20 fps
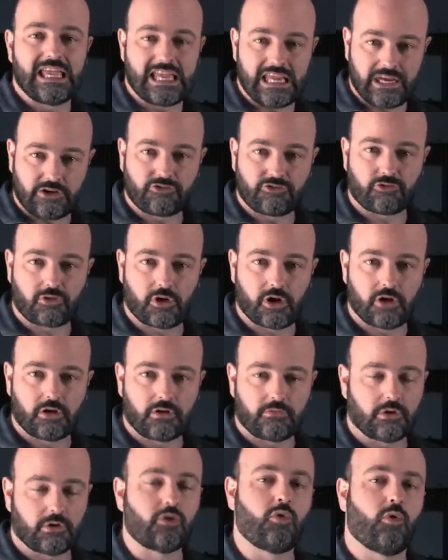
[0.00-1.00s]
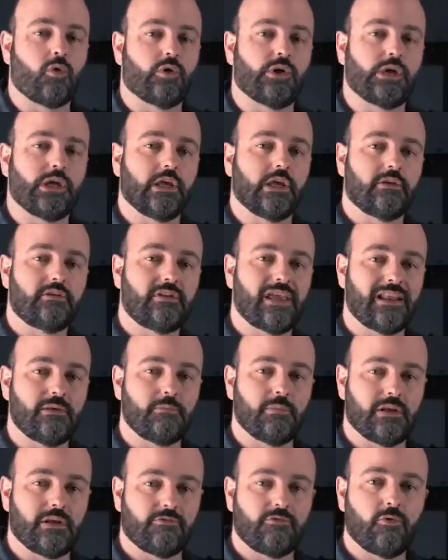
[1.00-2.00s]
intra recording
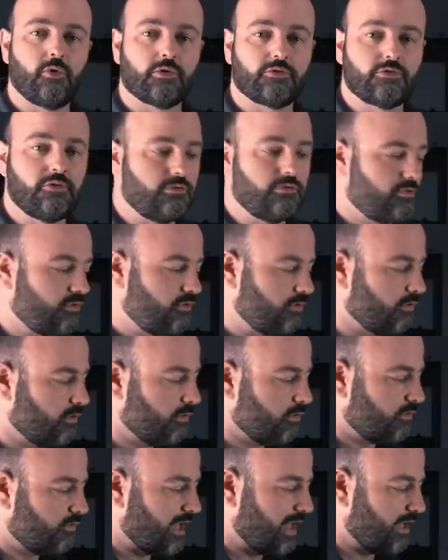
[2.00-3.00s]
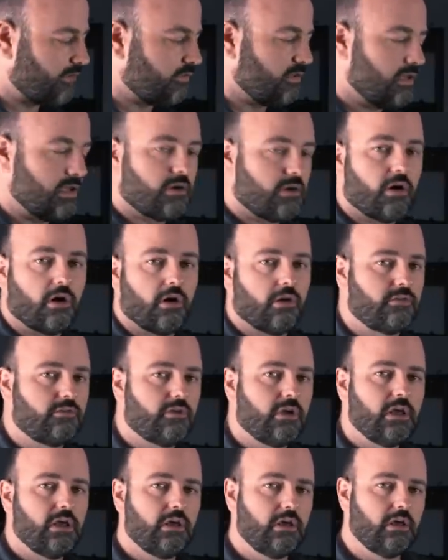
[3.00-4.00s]
10 bit 422 to SD cards,
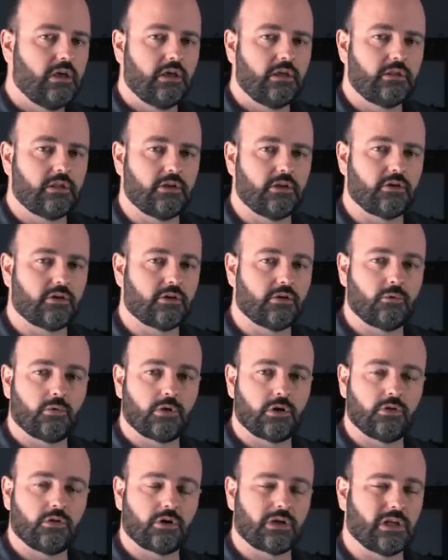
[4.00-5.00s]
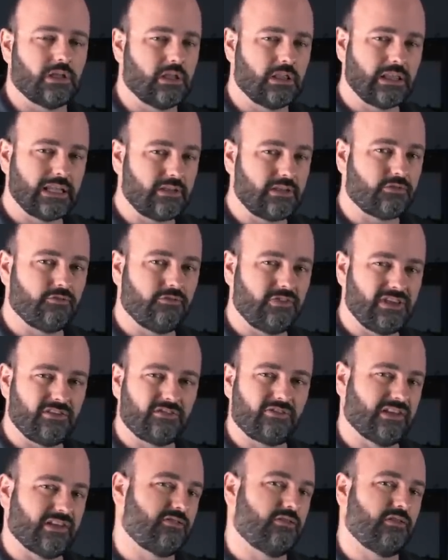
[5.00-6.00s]
then you're going to want to look at at least
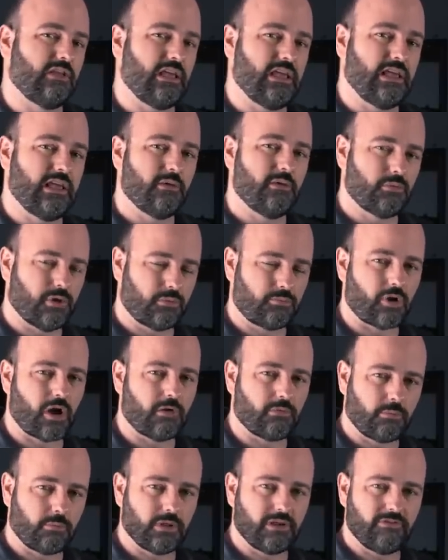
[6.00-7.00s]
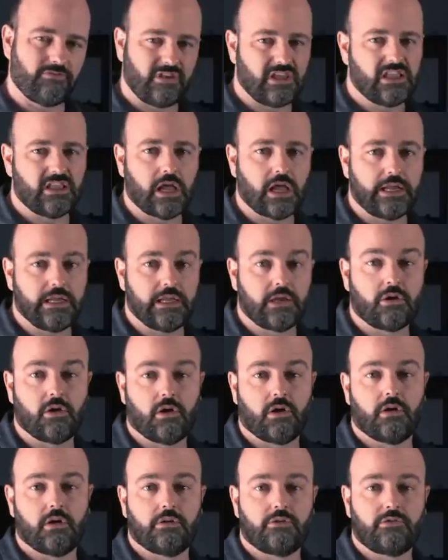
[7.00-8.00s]
V60, but probably V90
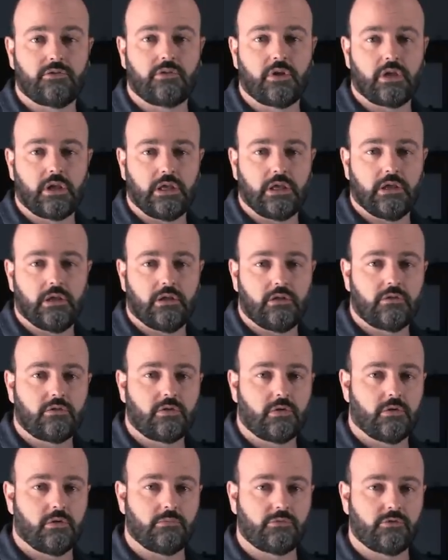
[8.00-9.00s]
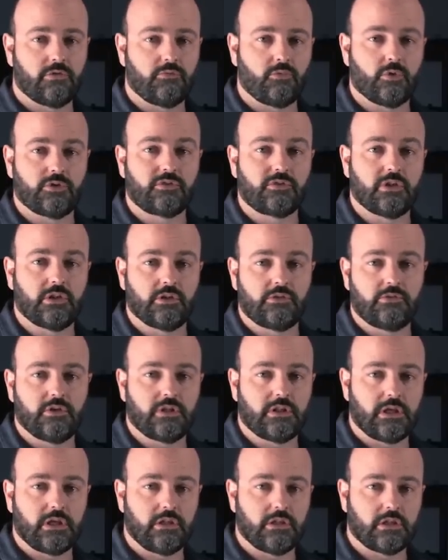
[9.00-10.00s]
cards in terms of what's going to
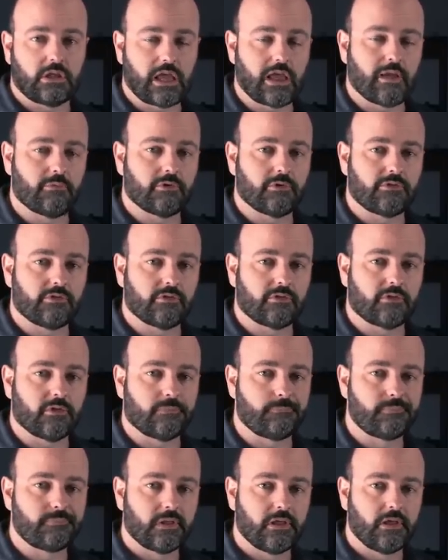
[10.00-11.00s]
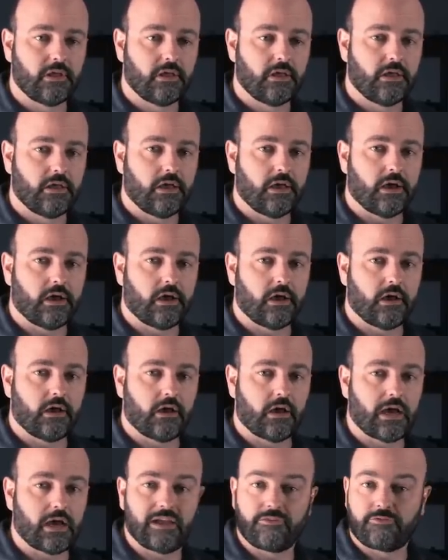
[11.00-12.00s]
sit in the camera system. Uh,
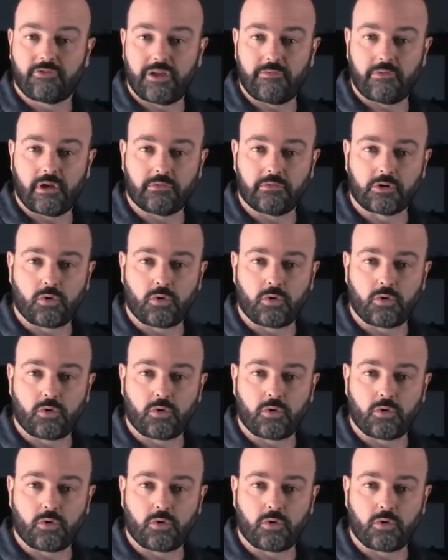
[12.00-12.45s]
high frame rate